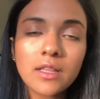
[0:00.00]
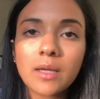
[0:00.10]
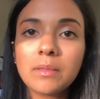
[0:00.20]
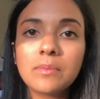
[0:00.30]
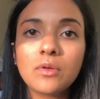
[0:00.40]

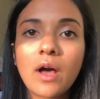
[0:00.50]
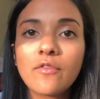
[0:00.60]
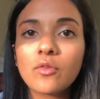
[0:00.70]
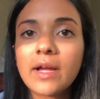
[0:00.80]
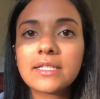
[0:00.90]
Like, people
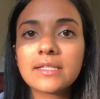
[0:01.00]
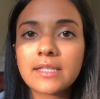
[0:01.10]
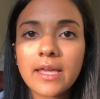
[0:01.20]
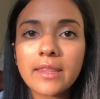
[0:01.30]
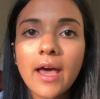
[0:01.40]
have a right to
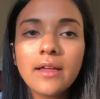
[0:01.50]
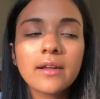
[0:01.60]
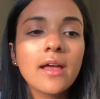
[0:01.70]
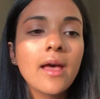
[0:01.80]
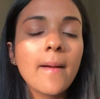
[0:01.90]
say that,
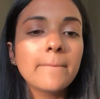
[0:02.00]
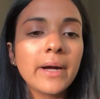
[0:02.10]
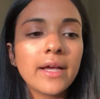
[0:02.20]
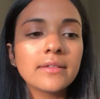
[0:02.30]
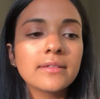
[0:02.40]

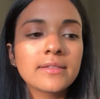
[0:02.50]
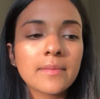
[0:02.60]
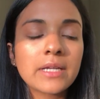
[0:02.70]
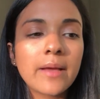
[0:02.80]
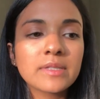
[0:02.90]
but
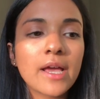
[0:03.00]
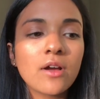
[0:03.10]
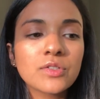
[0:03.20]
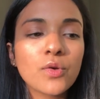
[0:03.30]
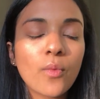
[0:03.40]
sometimes I
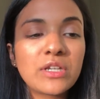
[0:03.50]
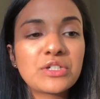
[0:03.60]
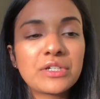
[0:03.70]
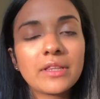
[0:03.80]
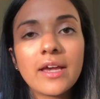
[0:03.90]
also
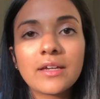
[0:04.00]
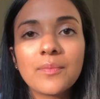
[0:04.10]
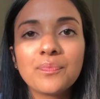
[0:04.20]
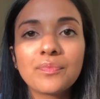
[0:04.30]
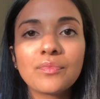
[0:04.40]
wonder like,
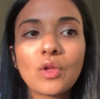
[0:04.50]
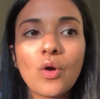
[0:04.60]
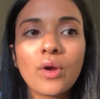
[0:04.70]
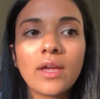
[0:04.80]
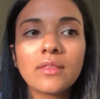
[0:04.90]

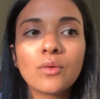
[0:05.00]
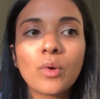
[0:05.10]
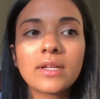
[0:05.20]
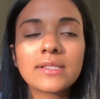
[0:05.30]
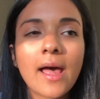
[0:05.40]
okay, then
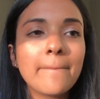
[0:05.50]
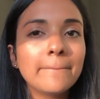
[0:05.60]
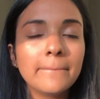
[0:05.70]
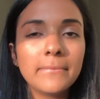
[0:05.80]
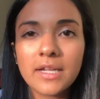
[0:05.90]
what does that
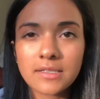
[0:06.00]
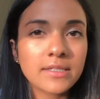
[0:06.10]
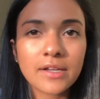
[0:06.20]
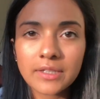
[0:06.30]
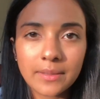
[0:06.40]

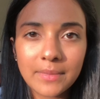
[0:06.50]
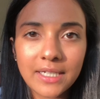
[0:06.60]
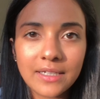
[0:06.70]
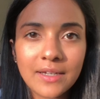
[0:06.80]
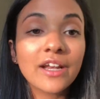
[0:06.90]
necessarily mean?